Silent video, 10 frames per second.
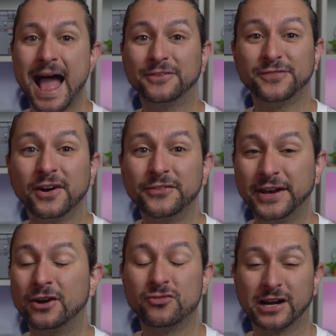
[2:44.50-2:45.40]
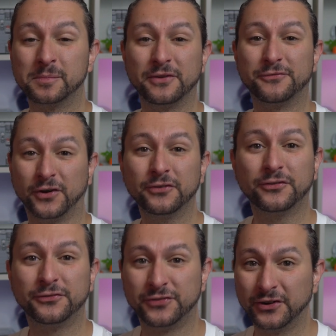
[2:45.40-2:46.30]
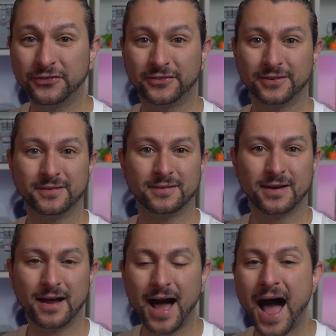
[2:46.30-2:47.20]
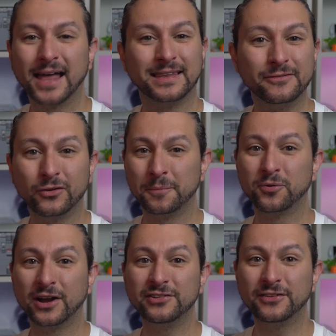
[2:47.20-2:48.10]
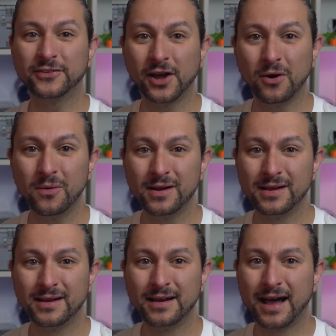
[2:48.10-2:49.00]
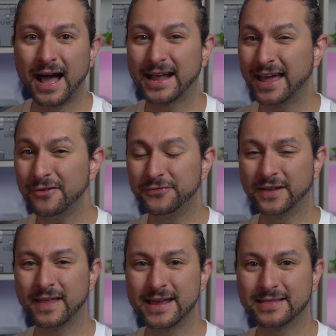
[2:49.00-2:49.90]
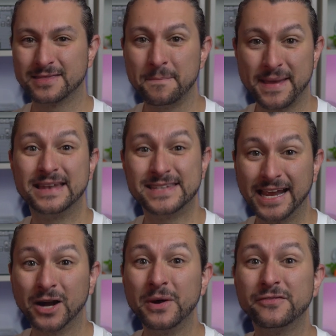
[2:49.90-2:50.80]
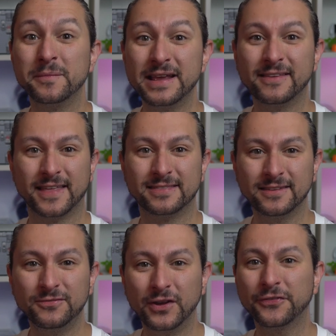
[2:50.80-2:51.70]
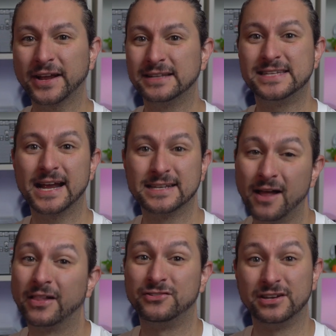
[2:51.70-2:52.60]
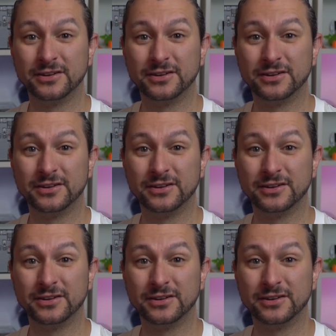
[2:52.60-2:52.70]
As far as an incredibly first high-level impressions go, I kind of feel like the main takeaway for me is that this feels like a technology